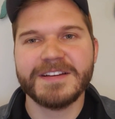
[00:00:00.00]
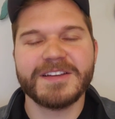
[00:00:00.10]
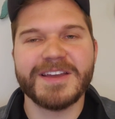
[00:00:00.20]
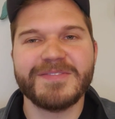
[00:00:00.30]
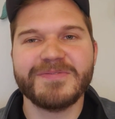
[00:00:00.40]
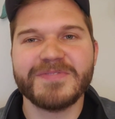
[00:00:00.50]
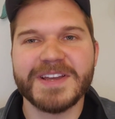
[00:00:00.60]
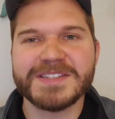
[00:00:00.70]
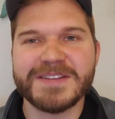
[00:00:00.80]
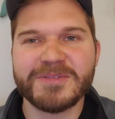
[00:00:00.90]
Okay,
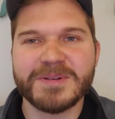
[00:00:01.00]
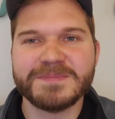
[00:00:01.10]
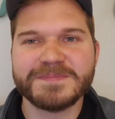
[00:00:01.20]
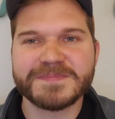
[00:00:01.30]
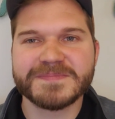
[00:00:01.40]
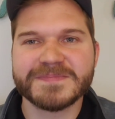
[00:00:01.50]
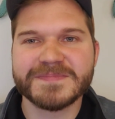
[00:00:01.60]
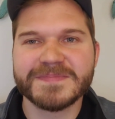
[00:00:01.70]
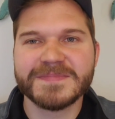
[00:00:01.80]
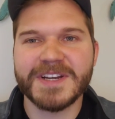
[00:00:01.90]
thanks everyone.
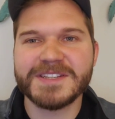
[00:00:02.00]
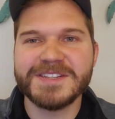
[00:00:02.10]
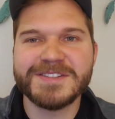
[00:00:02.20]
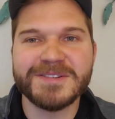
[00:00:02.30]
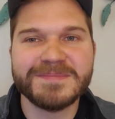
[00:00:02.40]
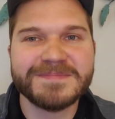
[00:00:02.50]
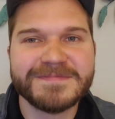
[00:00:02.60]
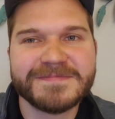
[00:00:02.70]
Talk to you soon.